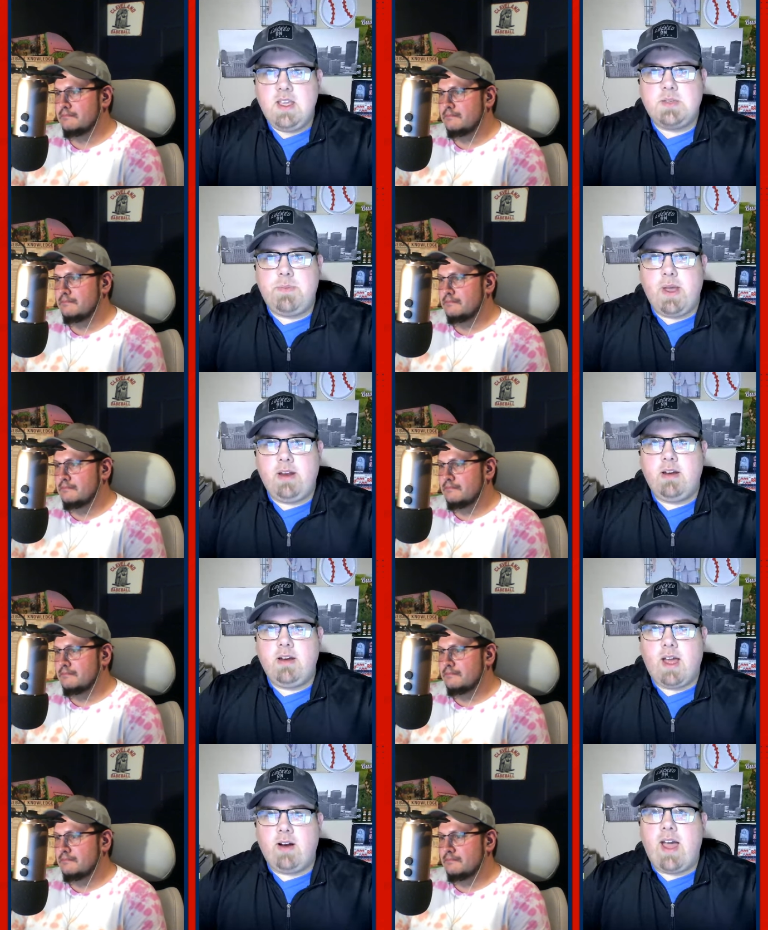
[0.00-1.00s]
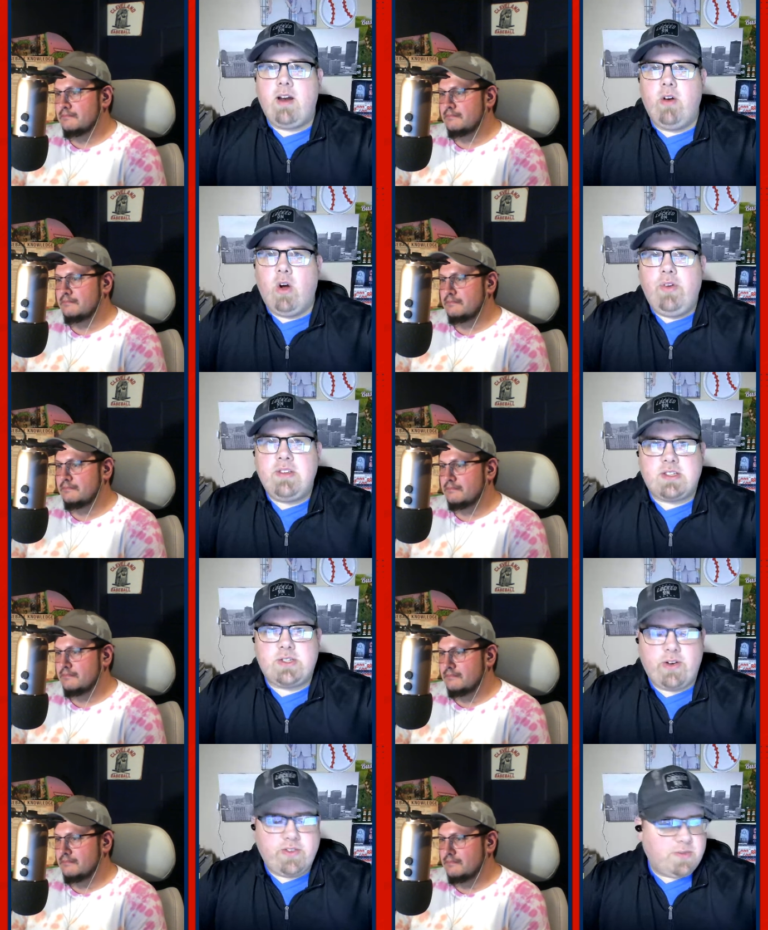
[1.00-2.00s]
Speaker 1: he's been, I, don't know if he's a
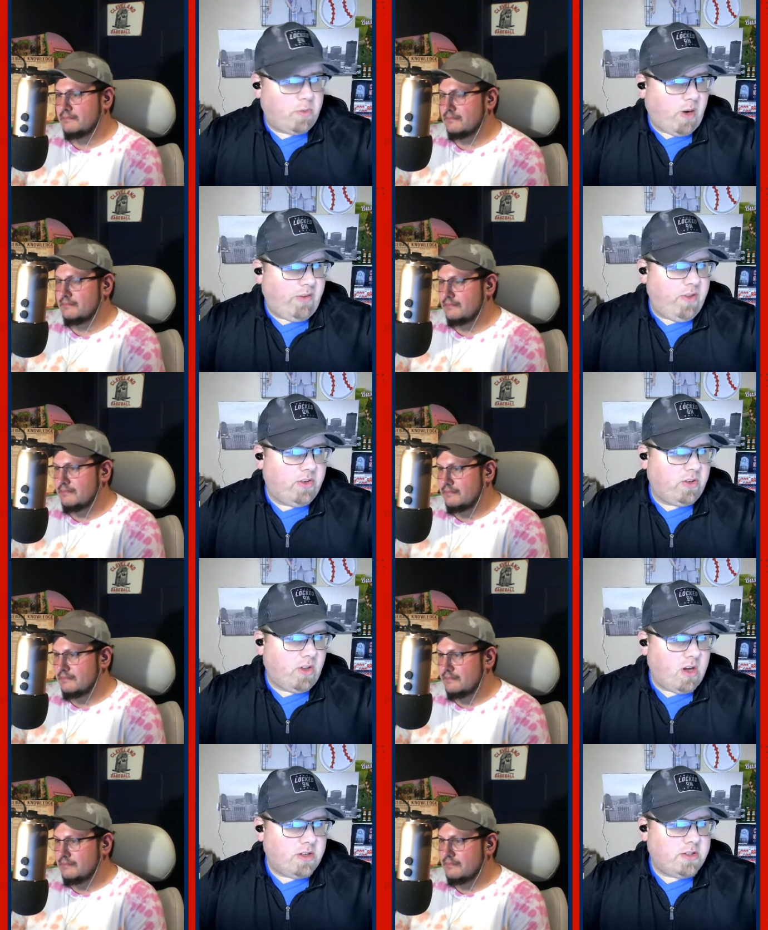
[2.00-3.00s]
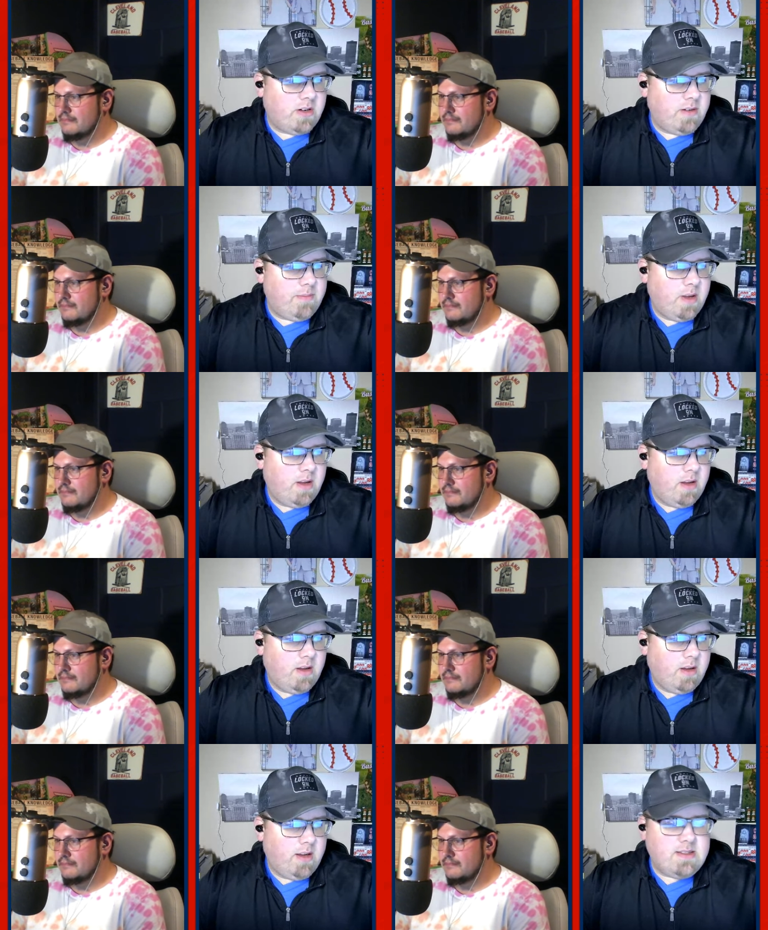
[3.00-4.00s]
serviceable right fielder long term.
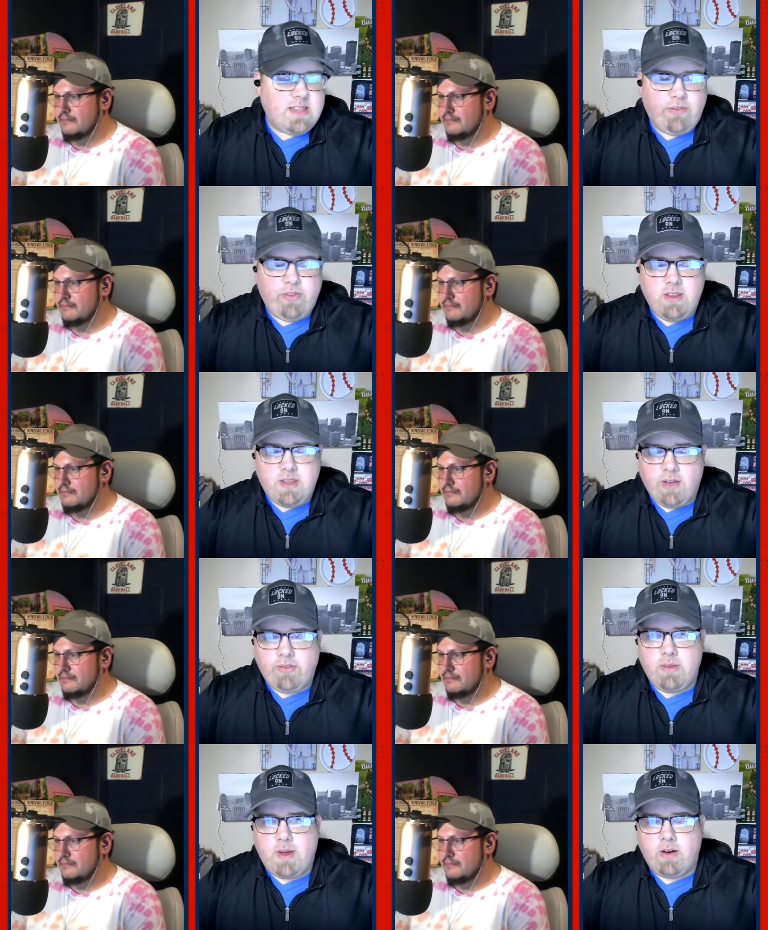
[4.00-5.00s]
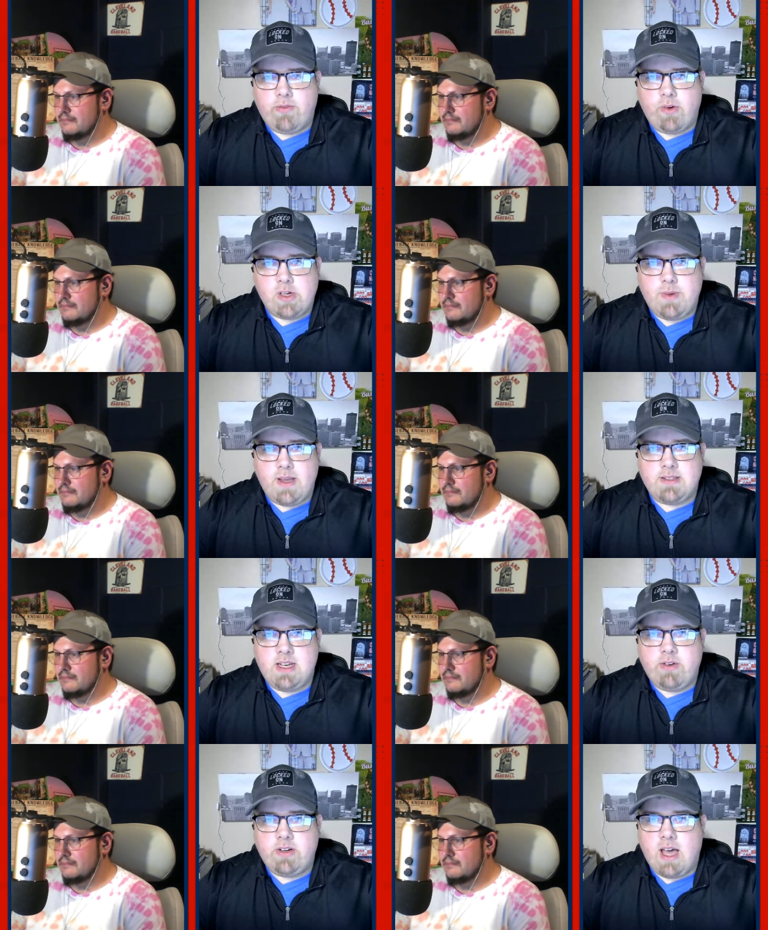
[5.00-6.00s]
He's definitely, definitely better at first base. I
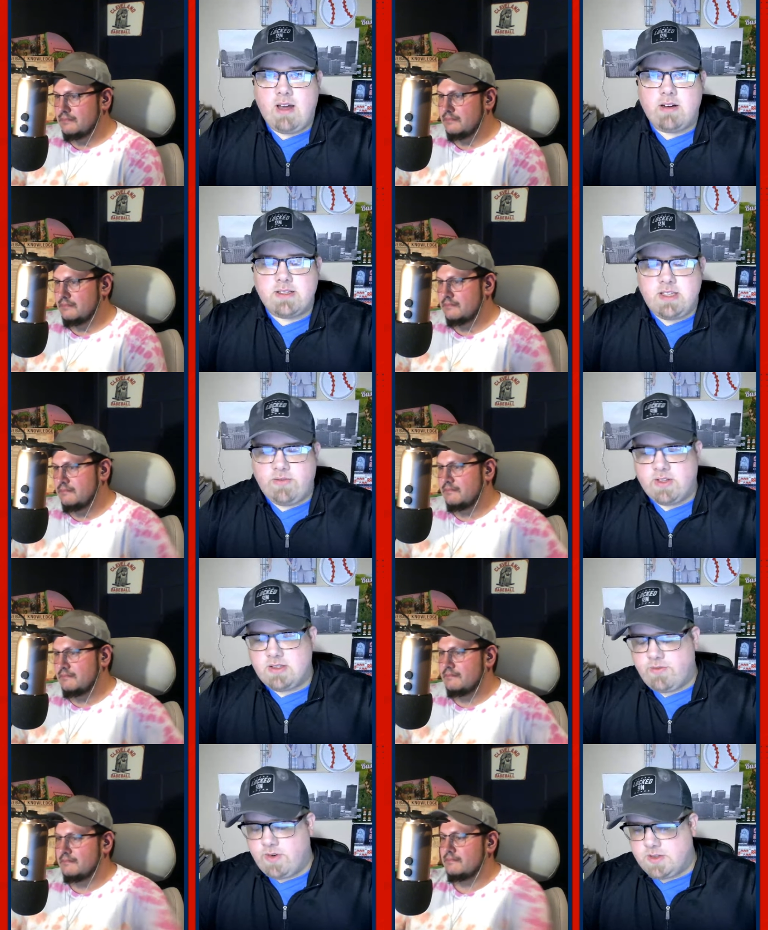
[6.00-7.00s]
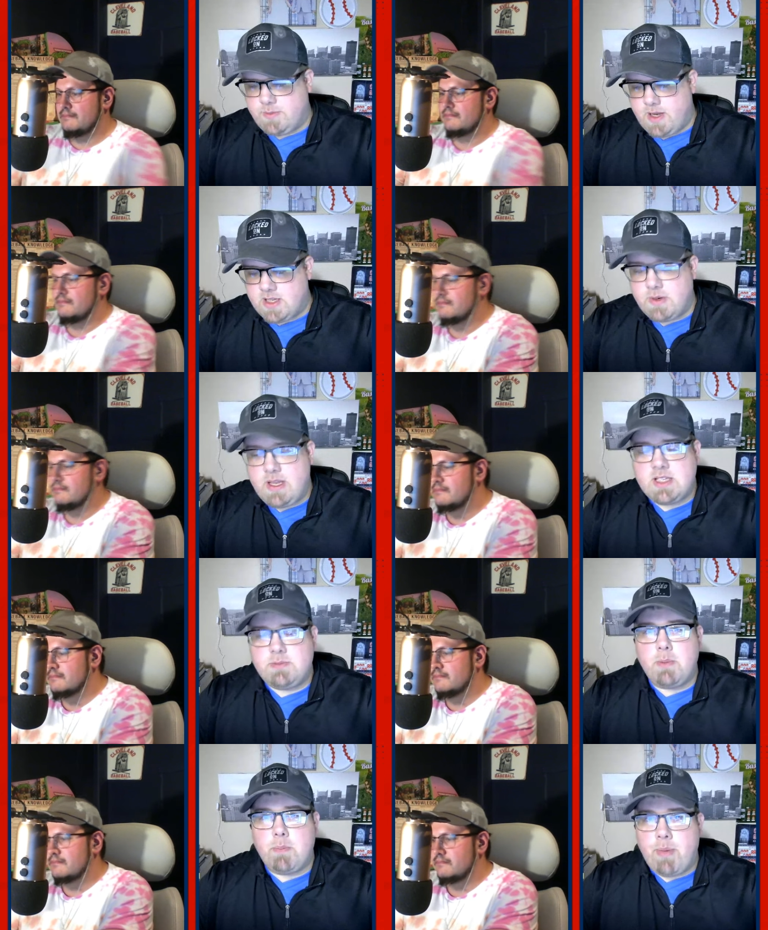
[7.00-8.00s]
never doubted his defense at first base, but he has
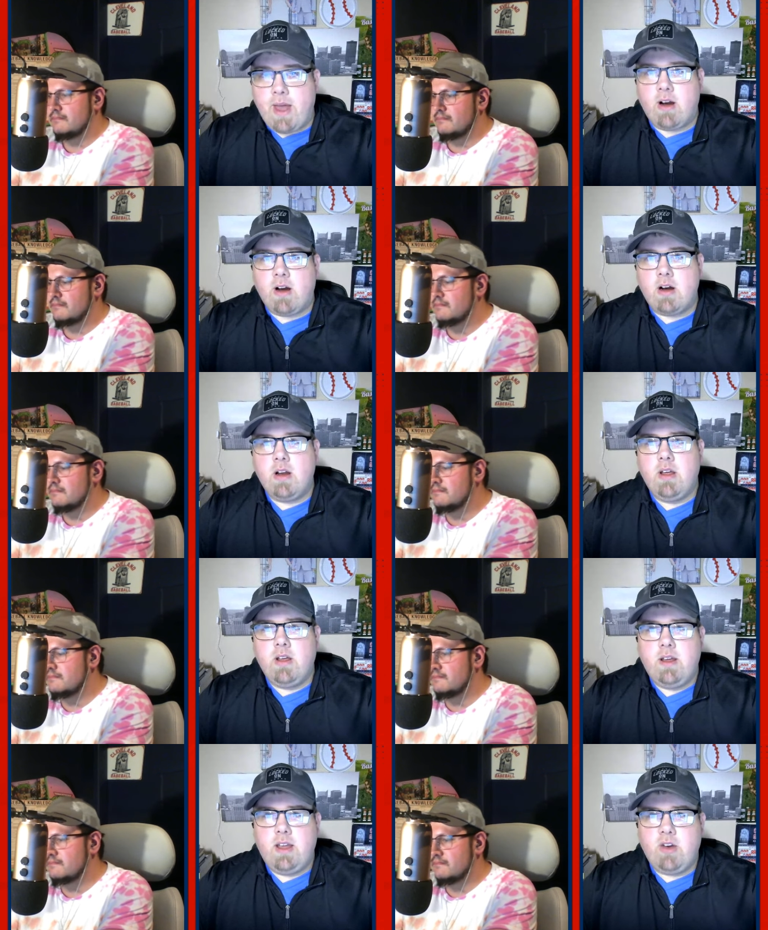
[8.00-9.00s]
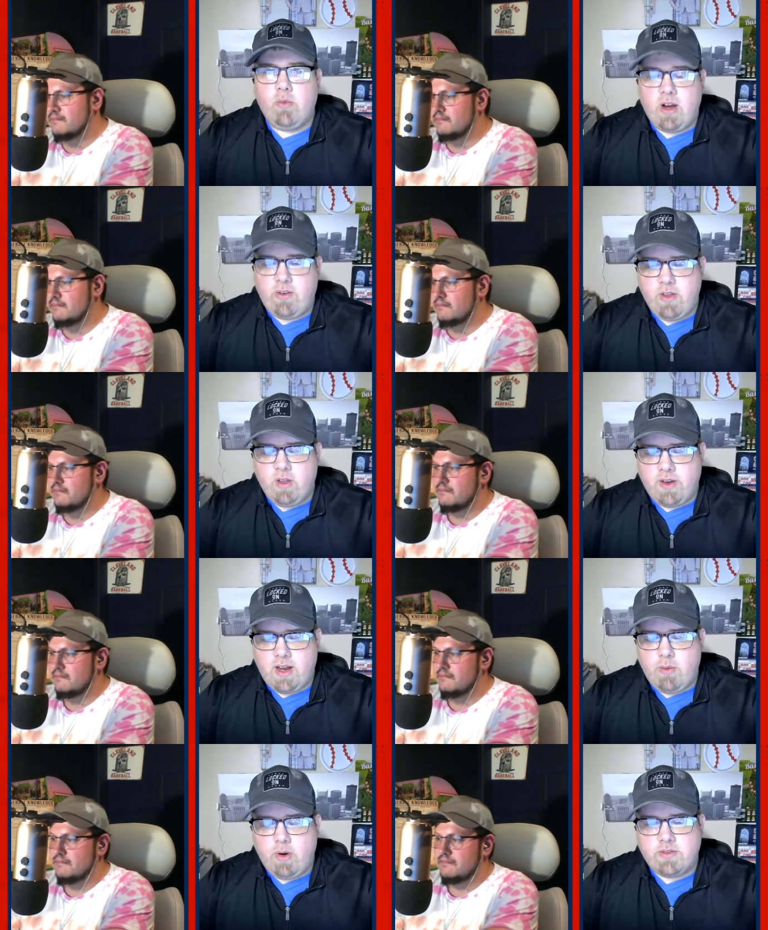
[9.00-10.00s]
been better in right field than
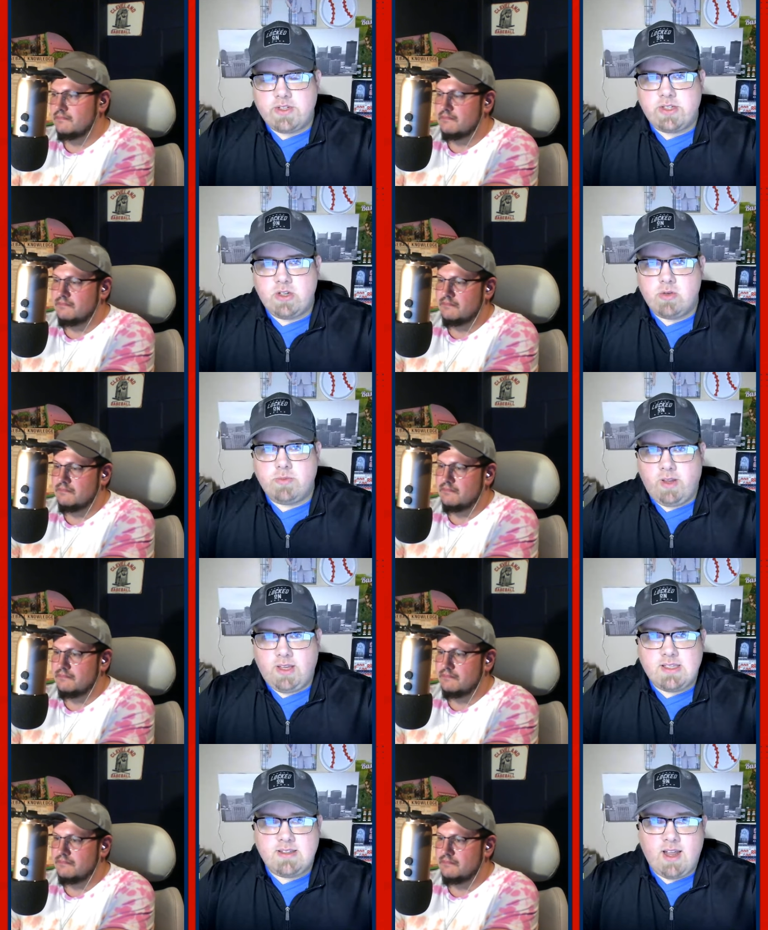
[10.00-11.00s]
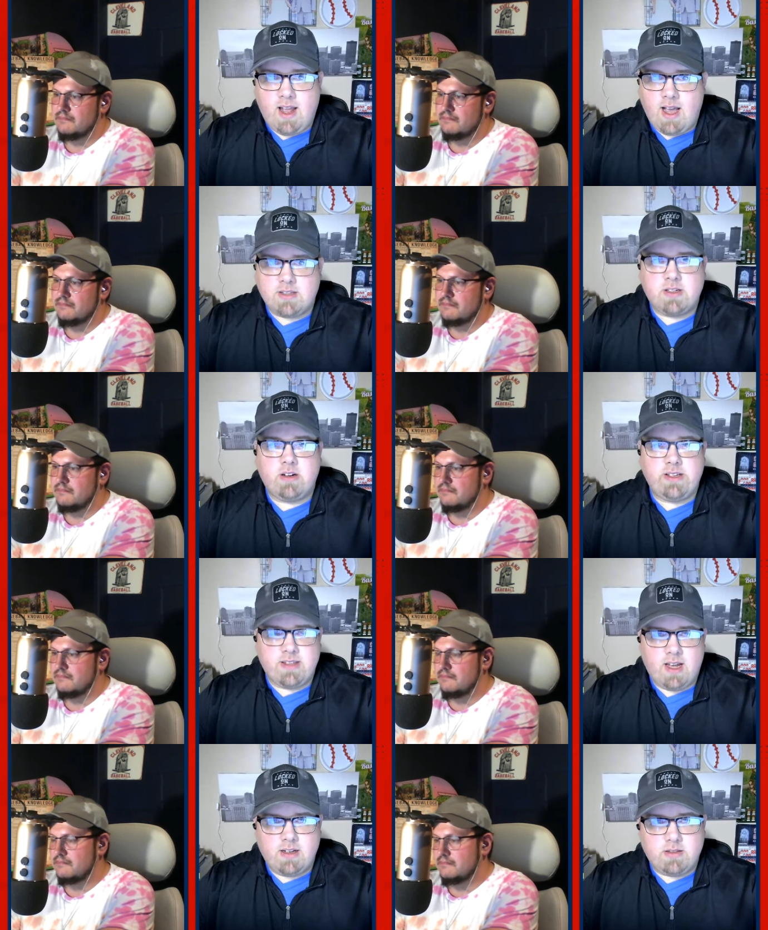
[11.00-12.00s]
I would have assumed. Like he's not Oscar, he's
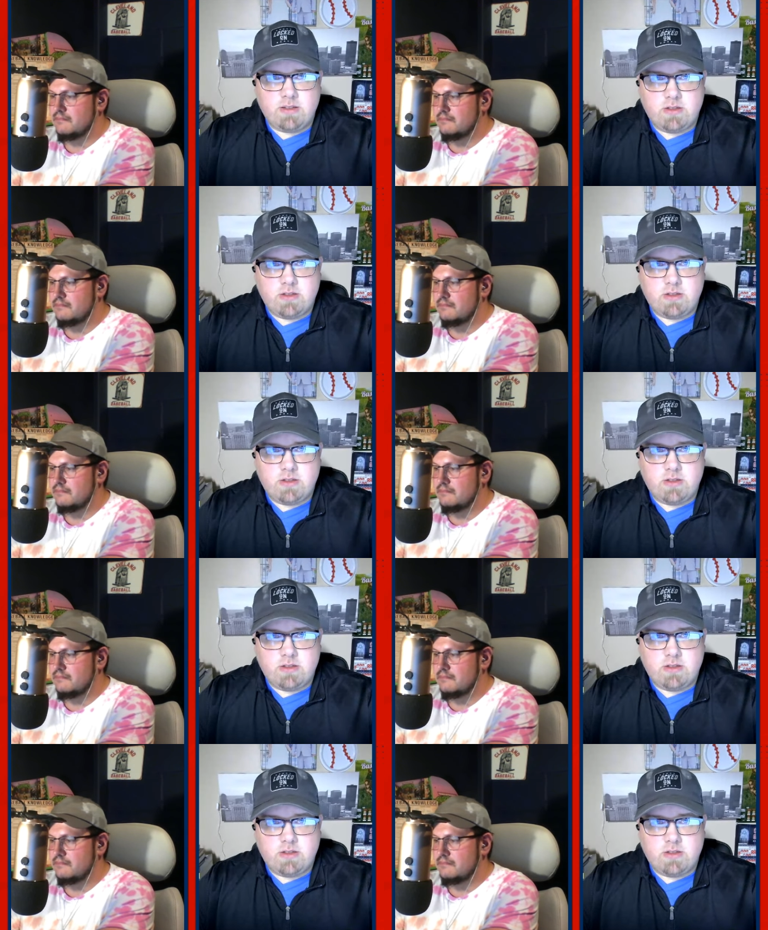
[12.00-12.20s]
not